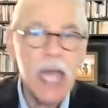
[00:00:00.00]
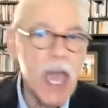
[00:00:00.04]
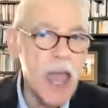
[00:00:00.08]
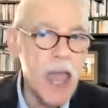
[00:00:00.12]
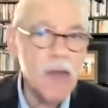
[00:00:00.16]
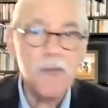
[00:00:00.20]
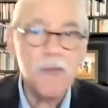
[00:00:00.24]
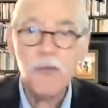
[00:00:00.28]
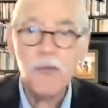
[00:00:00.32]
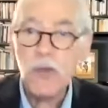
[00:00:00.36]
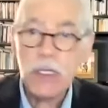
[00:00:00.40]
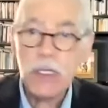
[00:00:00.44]

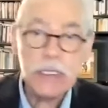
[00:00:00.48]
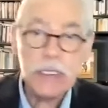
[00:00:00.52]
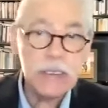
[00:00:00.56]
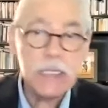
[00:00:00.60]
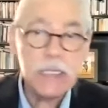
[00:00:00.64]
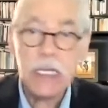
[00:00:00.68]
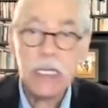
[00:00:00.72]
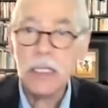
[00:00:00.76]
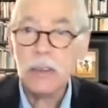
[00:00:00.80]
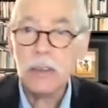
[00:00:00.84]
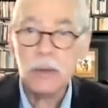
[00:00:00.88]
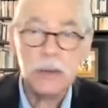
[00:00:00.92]
every
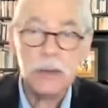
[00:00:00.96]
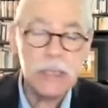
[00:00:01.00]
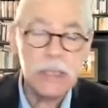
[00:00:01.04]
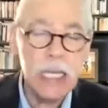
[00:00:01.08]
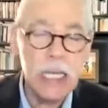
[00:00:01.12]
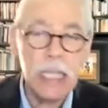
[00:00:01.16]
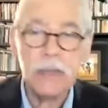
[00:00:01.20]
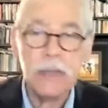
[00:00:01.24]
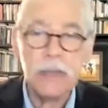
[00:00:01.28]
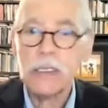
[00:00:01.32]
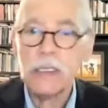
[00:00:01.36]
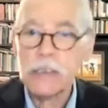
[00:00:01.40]
single
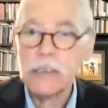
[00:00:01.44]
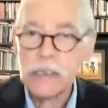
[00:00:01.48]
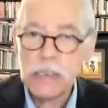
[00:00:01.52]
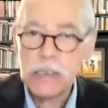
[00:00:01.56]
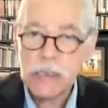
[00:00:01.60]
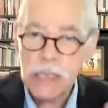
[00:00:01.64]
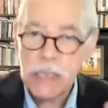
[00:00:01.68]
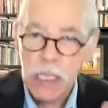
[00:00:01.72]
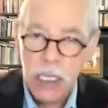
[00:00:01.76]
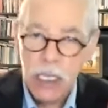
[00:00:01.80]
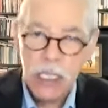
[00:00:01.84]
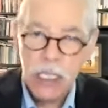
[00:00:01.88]
day that is
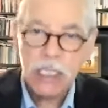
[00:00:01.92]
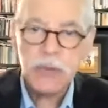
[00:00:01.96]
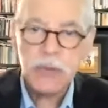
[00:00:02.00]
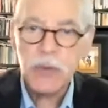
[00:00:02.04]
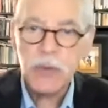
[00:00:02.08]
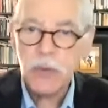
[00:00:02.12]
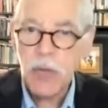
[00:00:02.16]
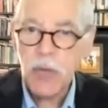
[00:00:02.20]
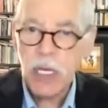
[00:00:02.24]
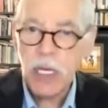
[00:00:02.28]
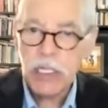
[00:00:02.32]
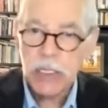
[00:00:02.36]
either
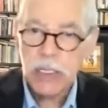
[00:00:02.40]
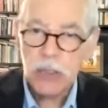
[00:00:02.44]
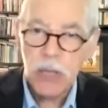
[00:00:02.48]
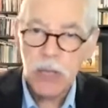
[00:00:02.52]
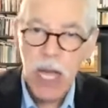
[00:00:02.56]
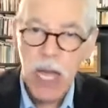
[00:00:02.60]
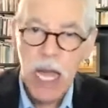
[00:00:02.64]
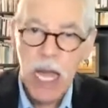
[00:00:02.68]
inspirational,